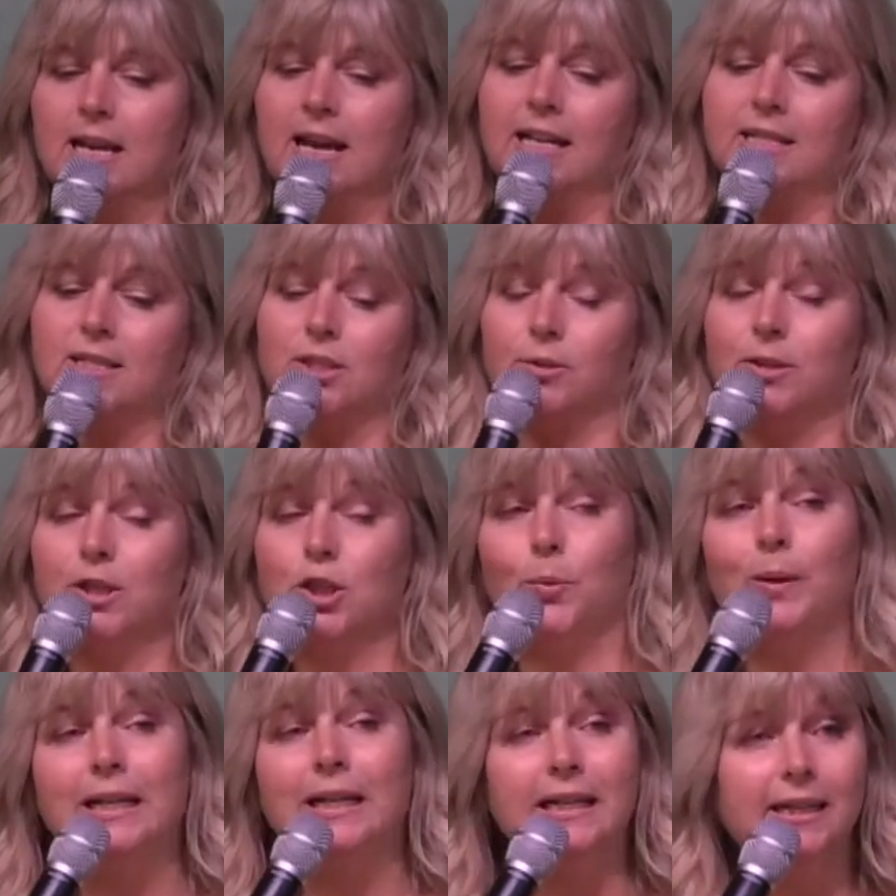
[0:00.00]
And so at
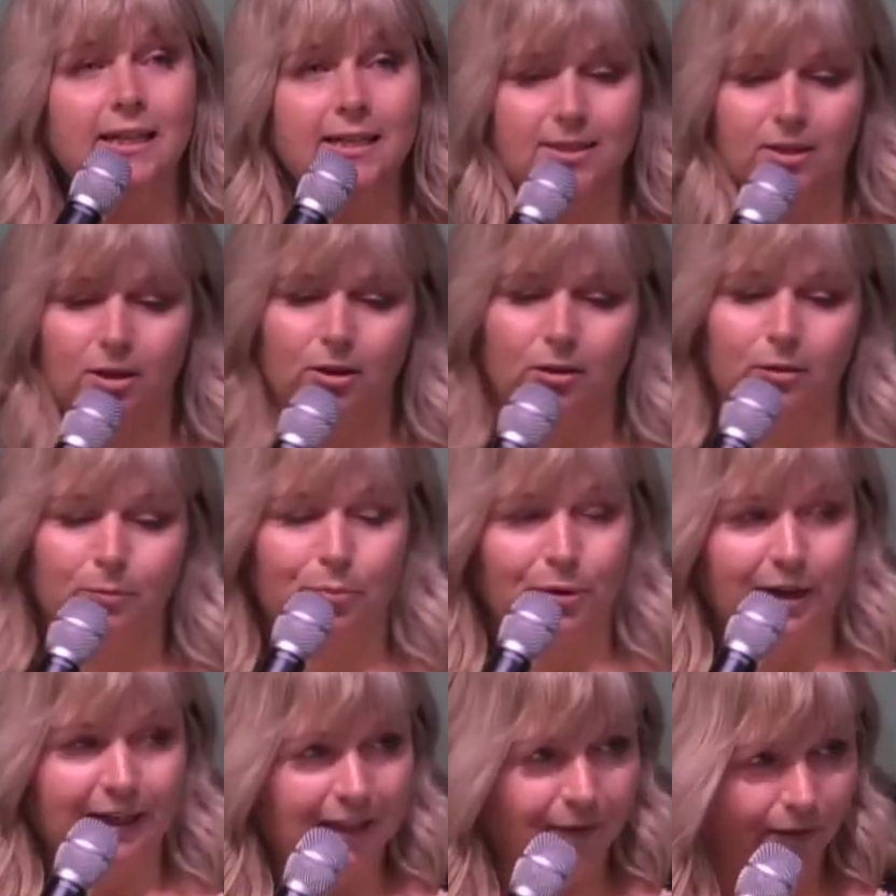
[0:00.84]
twenty years old,
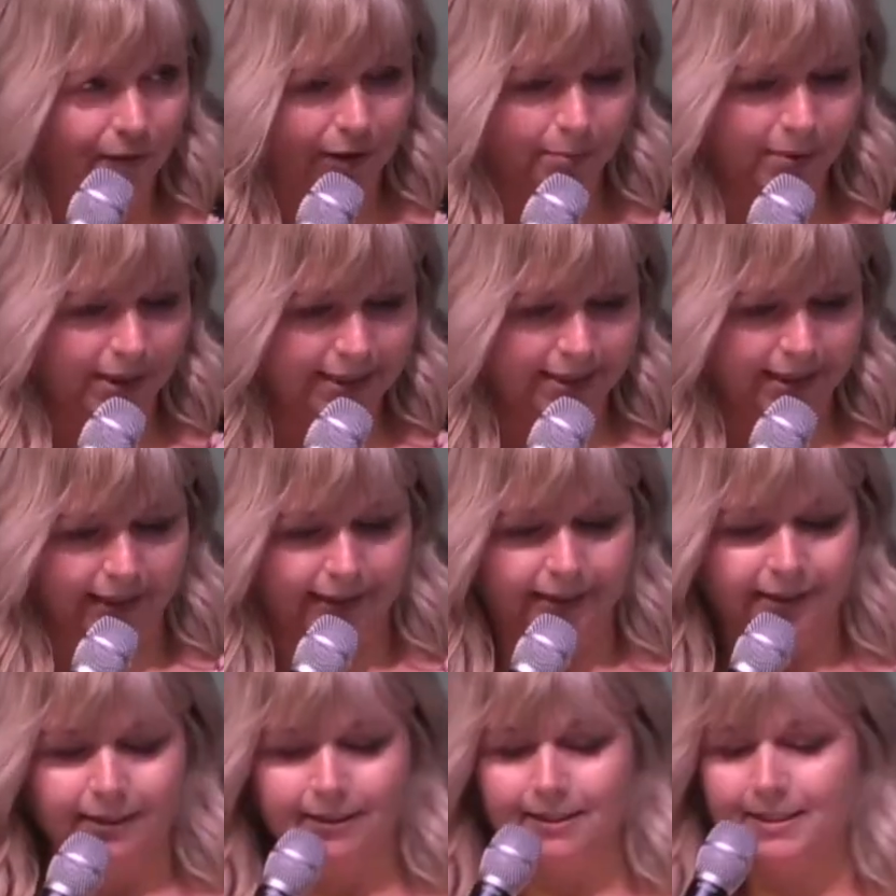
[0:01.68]
pregnant with my
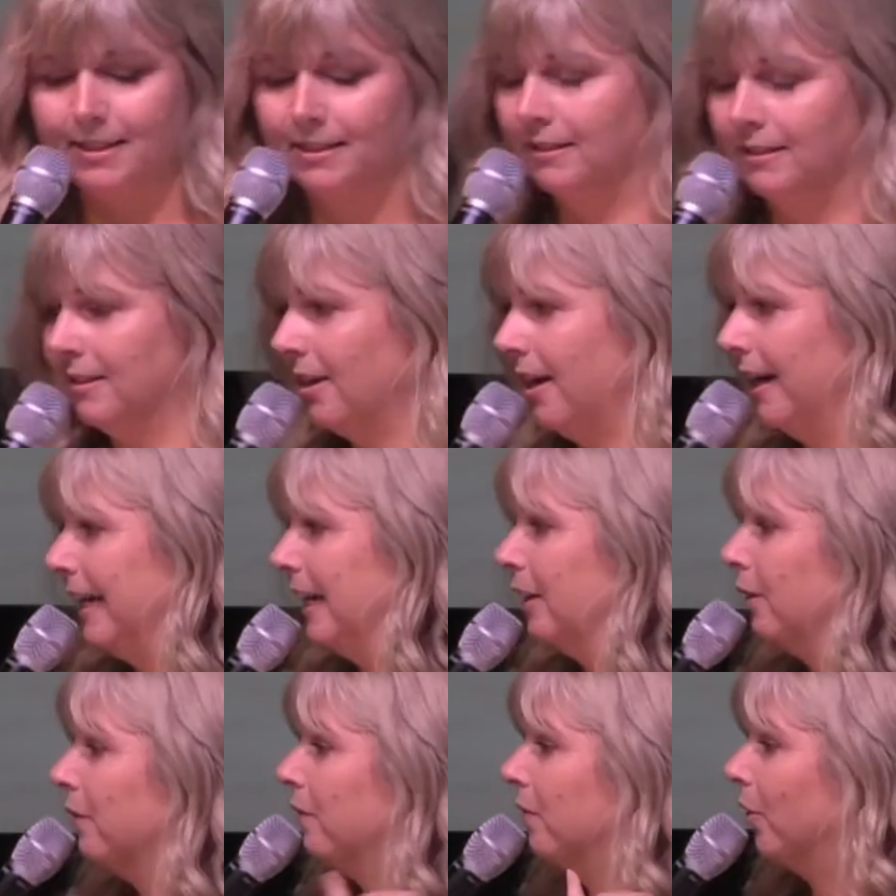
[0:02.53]
second, I get
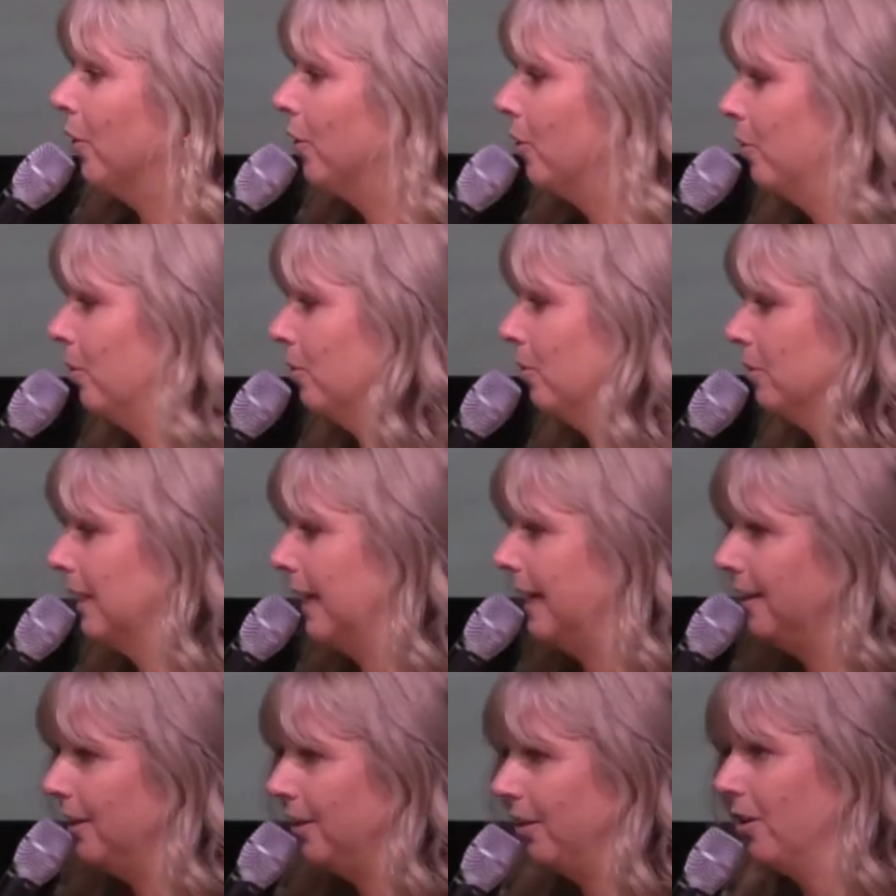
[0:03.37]
a phone call
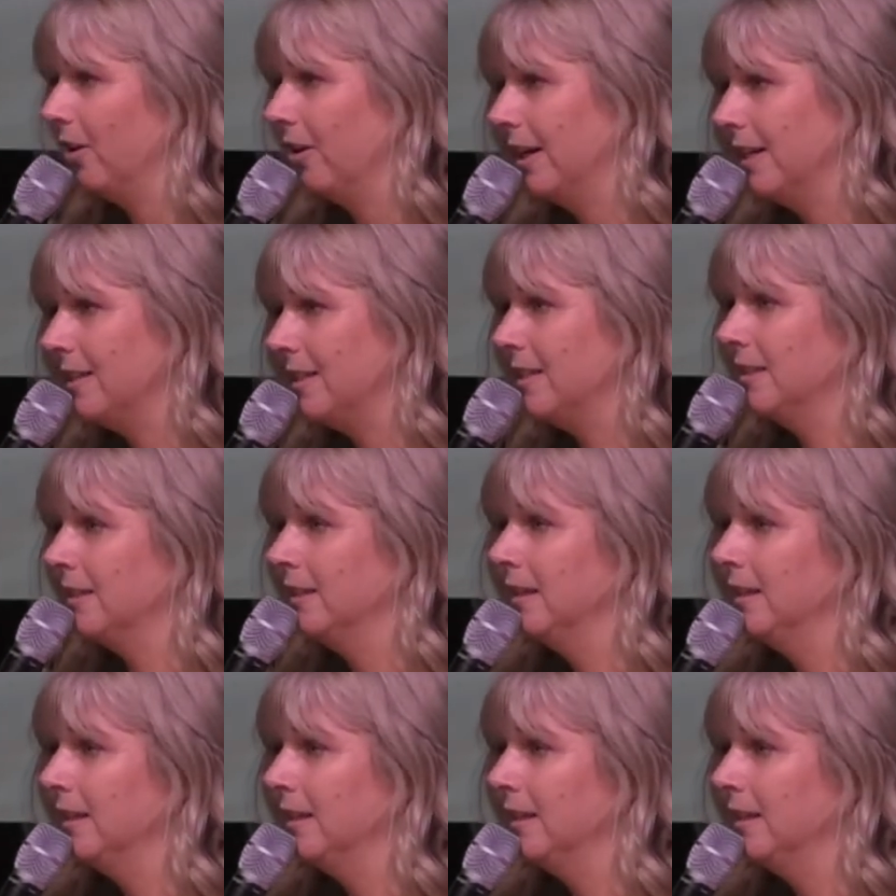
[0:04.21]
late at night